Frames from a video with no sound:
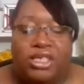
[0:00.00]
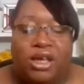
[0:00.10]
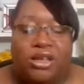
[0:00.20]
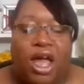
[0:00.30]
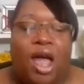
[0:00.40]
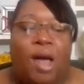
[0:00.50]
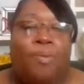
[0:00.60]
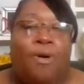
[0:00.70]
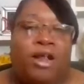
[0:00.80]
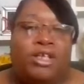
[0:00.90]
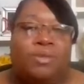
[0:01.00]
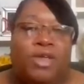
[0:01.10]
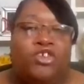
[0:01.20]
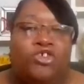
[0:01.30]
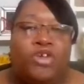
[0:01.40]
So nonpartisan
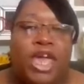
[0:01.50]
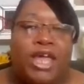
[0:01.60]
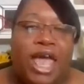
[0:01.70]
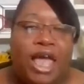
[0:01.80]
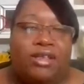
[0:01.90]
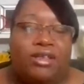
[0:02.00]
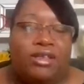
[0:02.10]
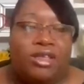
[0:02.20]
means you cannot